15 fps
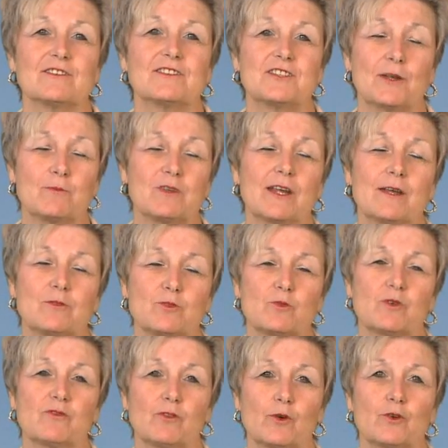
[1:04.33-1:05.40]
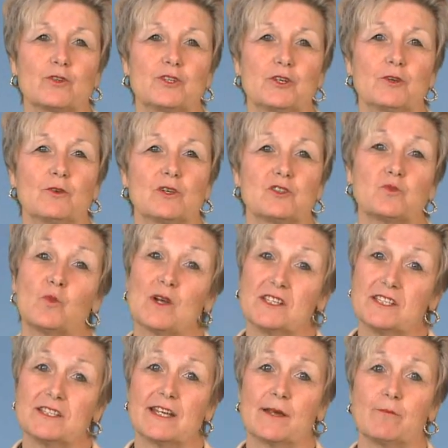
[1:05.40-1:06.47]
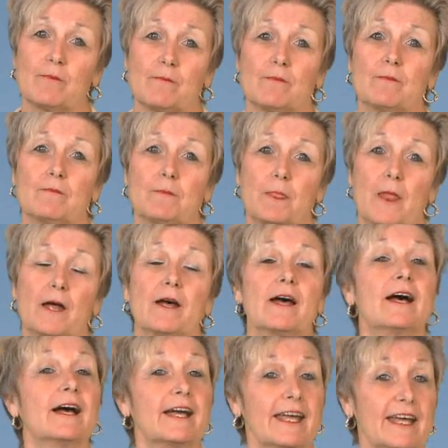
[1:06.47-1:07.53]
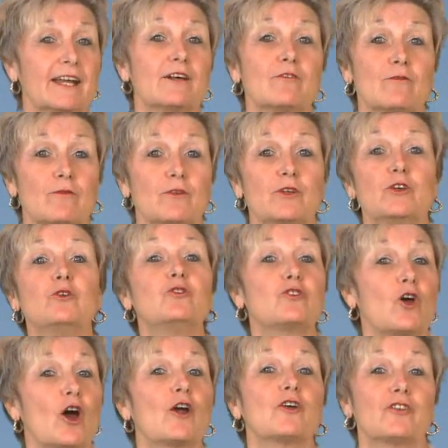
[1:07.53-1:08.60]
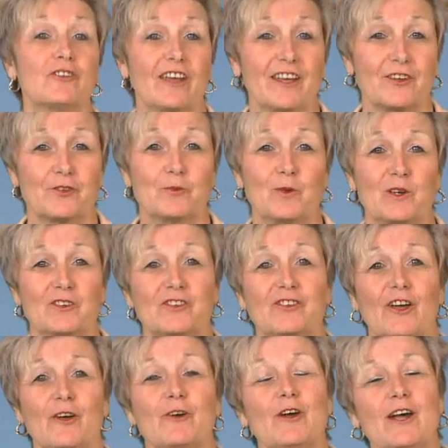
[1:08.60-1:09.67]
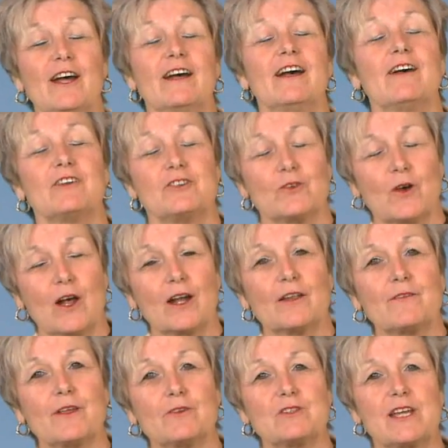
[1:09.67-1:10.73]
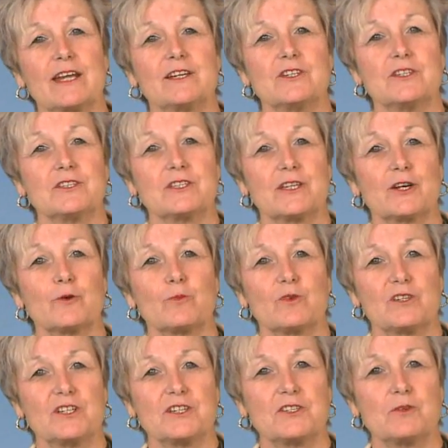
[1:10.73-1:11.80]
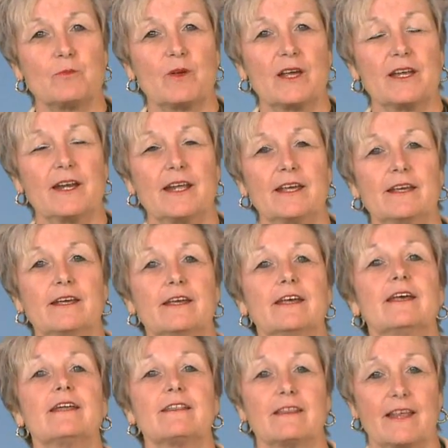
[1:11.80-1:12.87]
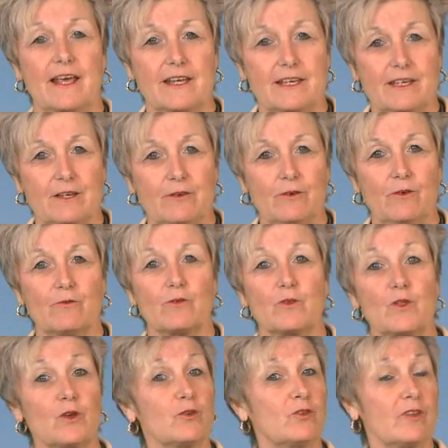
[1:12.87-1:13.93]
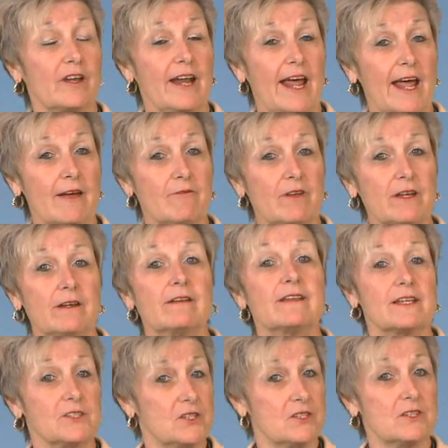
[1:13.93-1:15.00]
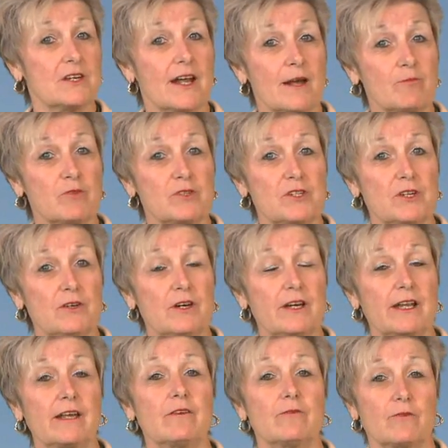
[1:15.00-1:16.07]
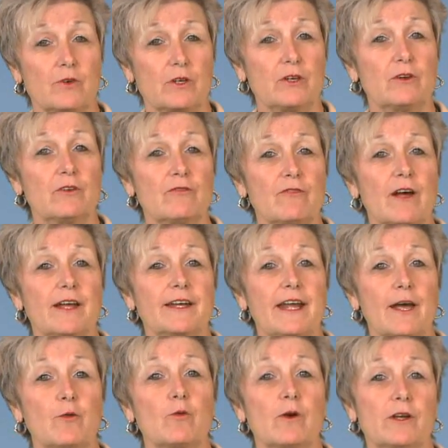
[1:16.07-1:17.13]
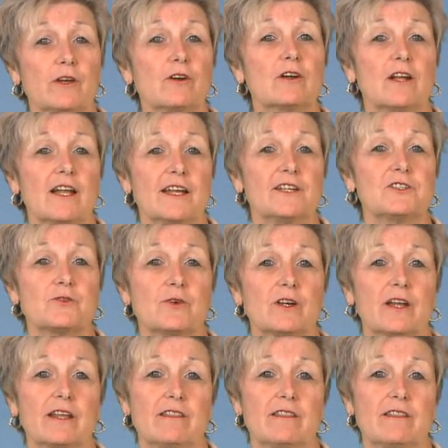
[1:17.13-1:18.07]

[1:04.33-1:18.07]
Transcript: sometimes referred to as one step uh, ahead of used car salesmen. So, to all of those agents that are participating, thank you. For those that haven't, this is an opportunity for you to find out what your clients really